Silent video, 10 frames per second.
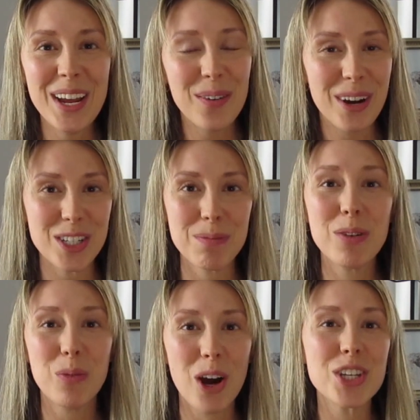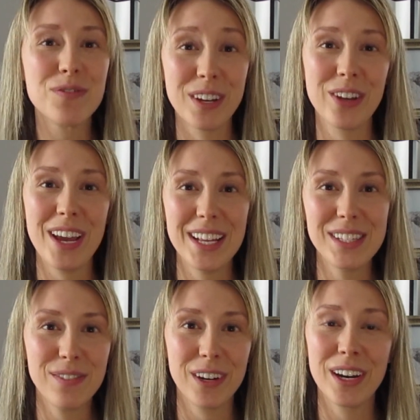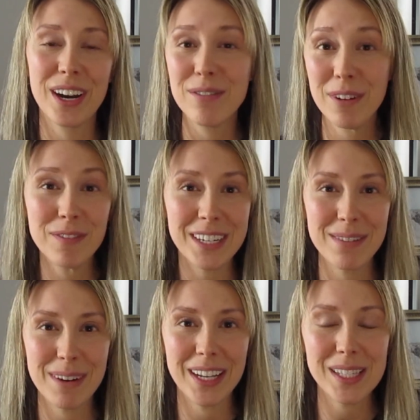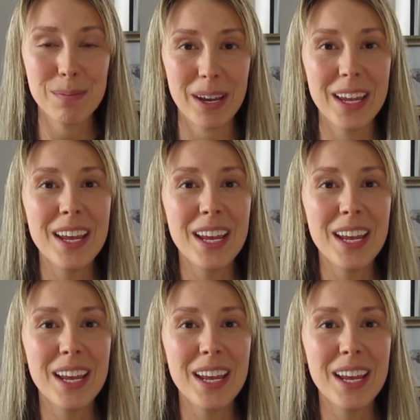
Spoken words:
wash fiddleheads for 15 minutes, but